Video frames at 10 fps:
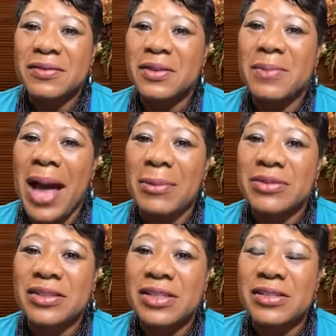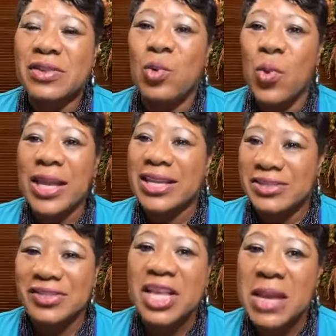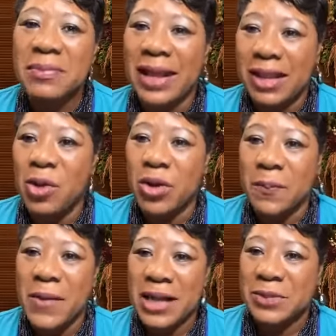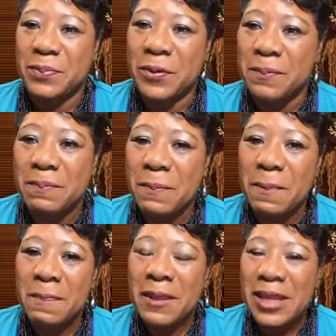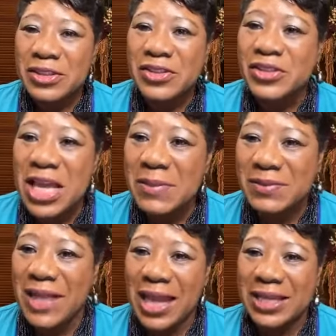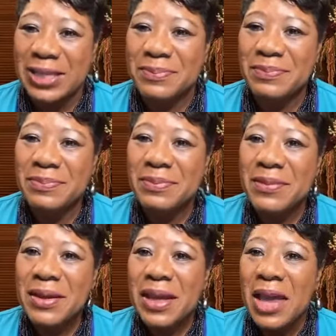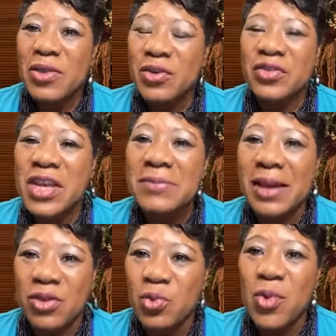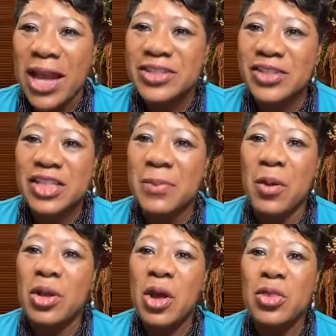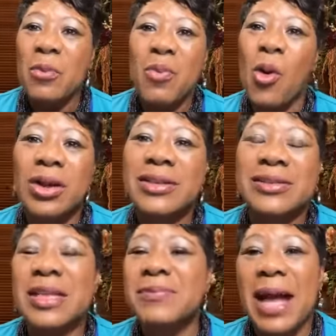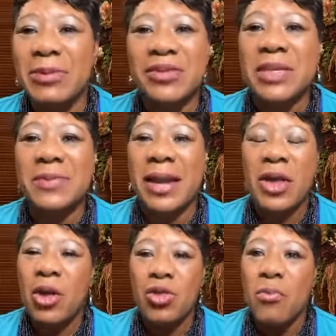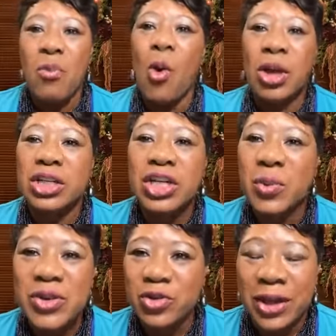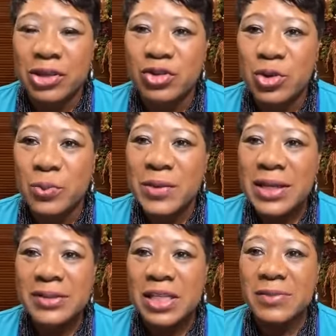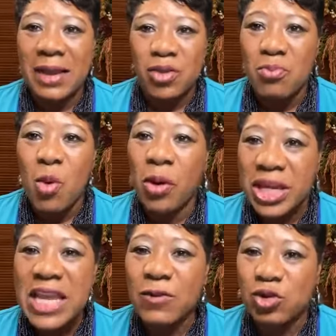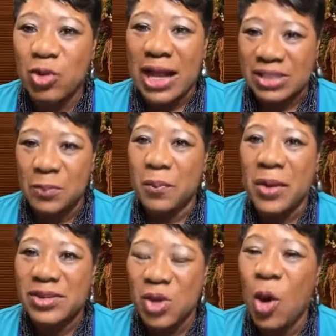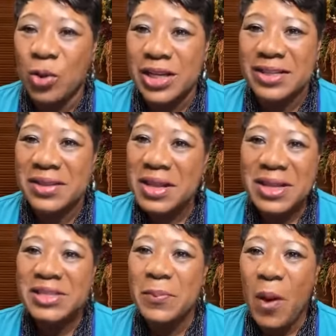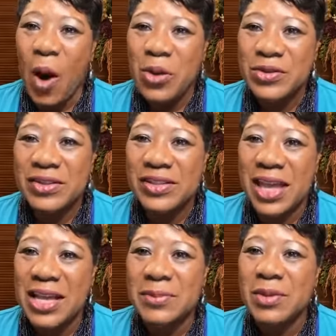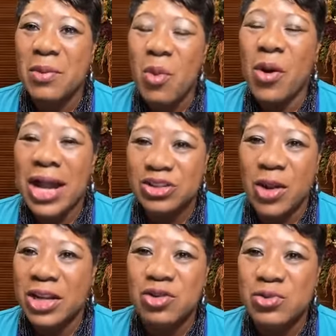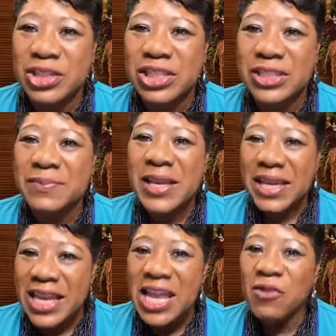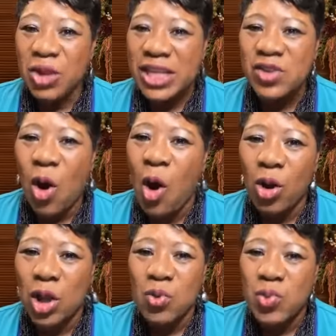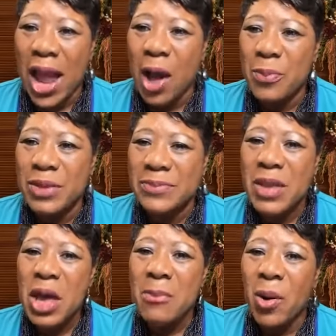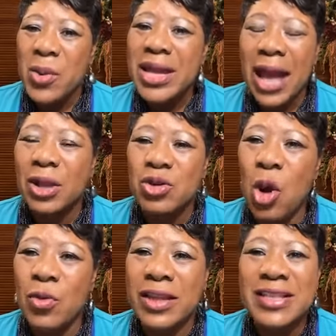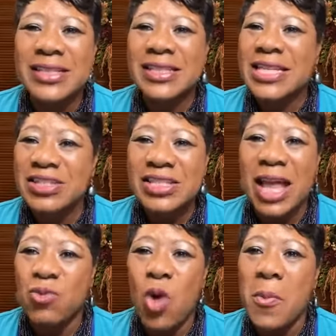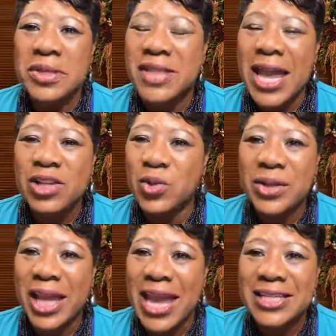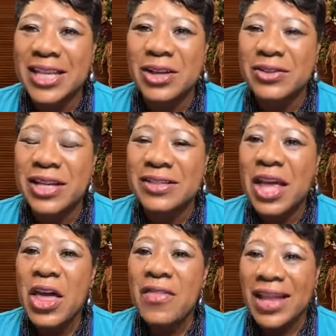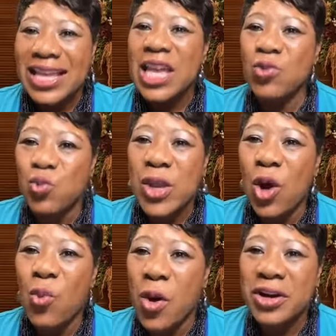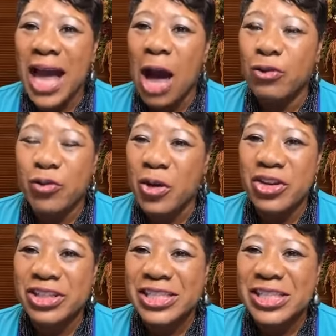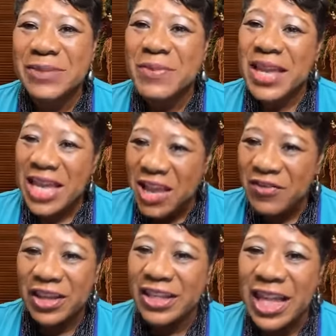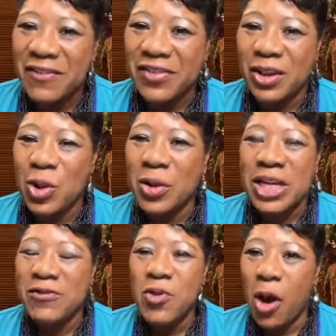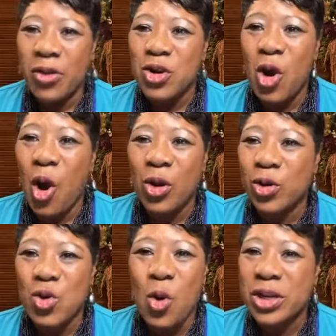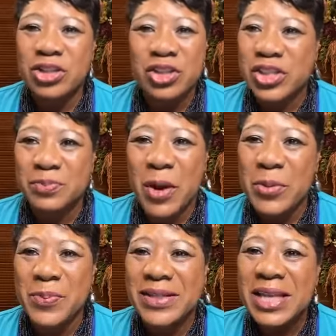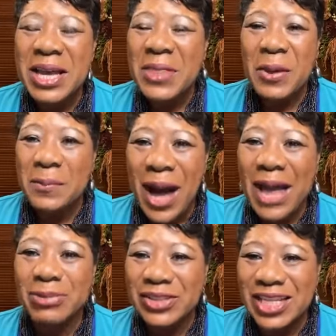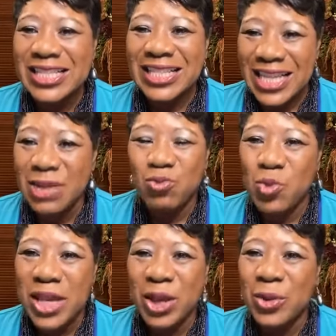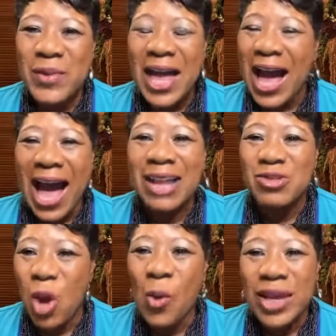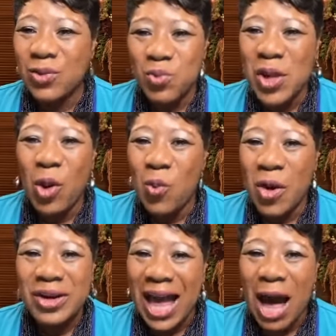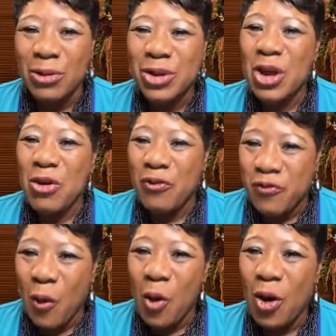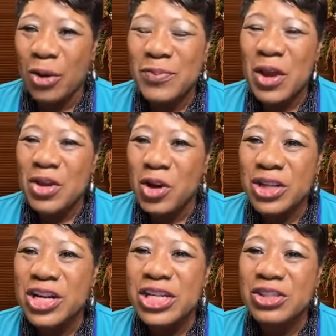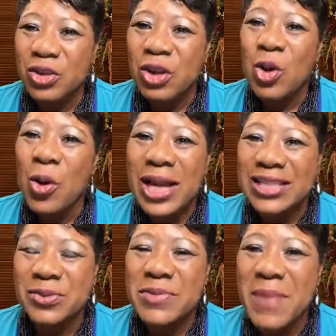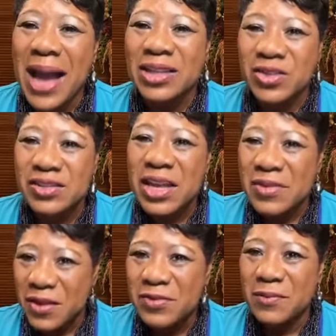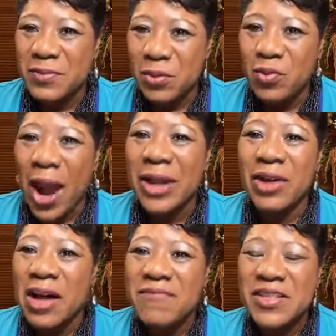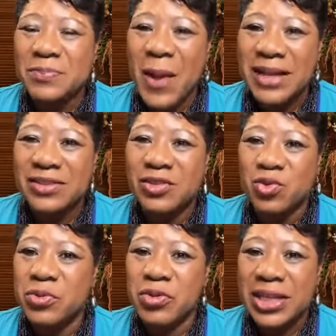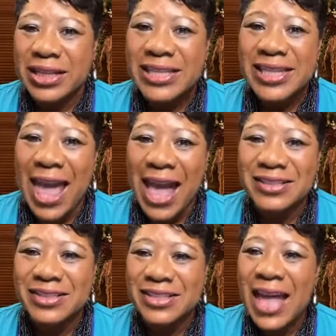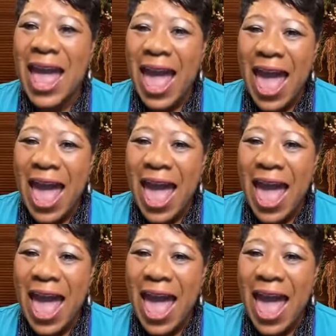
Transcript: Listen, the Bible says, listen, the wicked seem like they're going to prosper. It seems like it. And there seems like the righteous, come on, the more, sometimes it seems like the more good we try to do, seems like the more evil tries to press on us. That's what Paul used to say. Come on, the more I try to do good, evil is all around me. But we got to know that this is just like Romans 8 28 tells us that it will work out for your good. If you love the Lord and if you are the called according to his purpose, the Bible says that it will, I know it will work out for your good. And so the Lord has to remind us this, the, the, the writer of this passage of scripture in Ecclesiastes